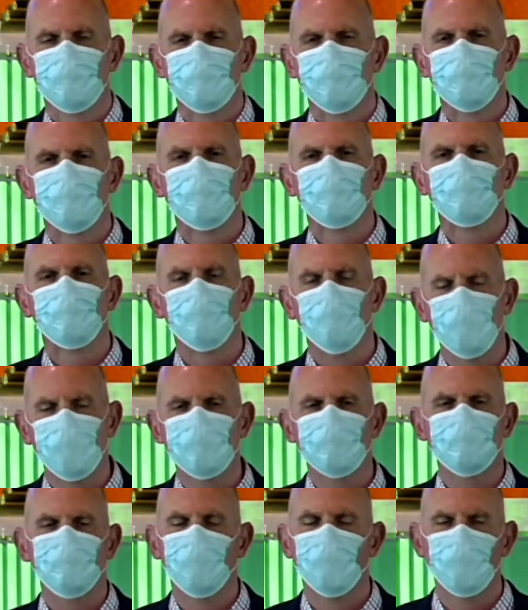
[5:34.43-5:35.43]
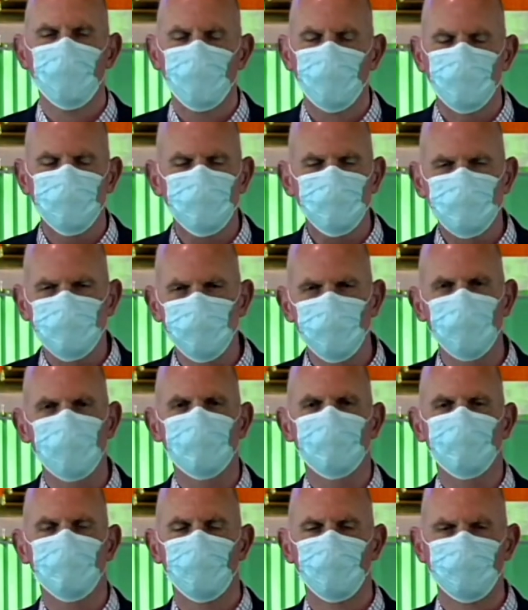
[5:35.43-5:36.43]
a
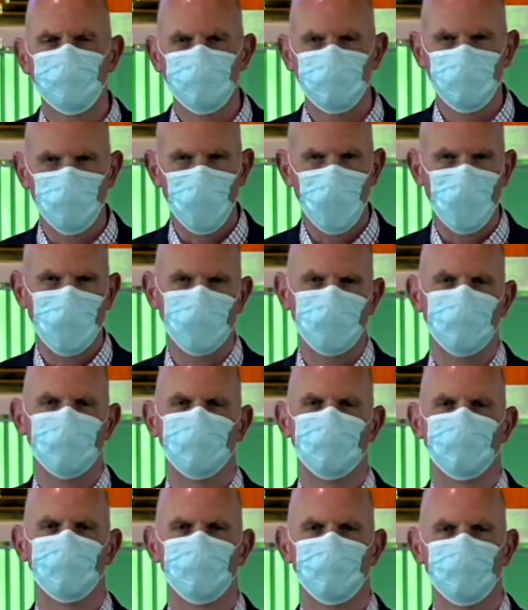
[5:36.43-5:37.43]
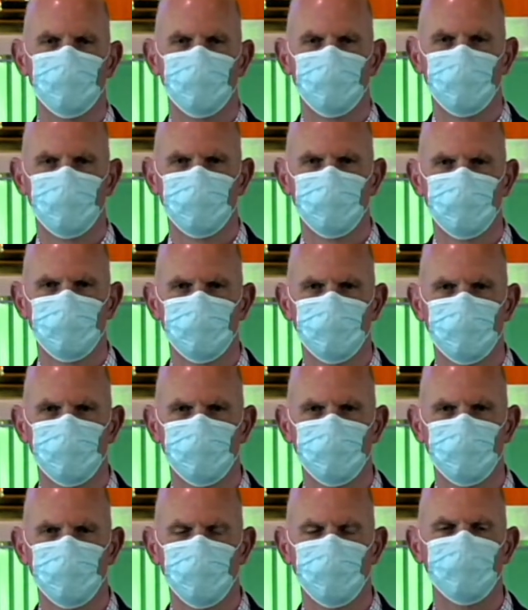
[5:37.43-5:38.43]
source of life
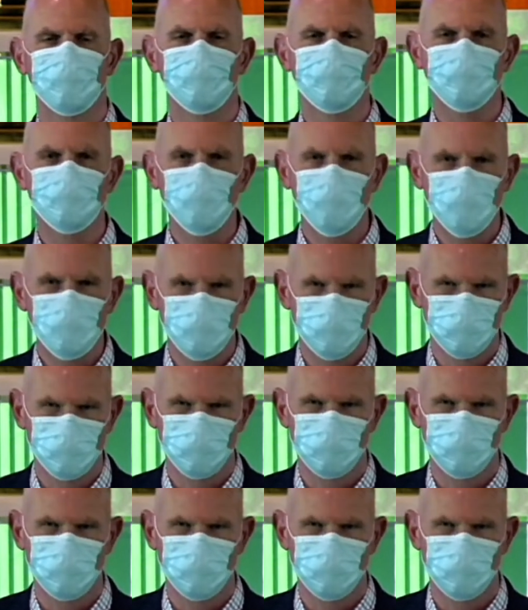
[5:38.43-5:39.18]
and freedom.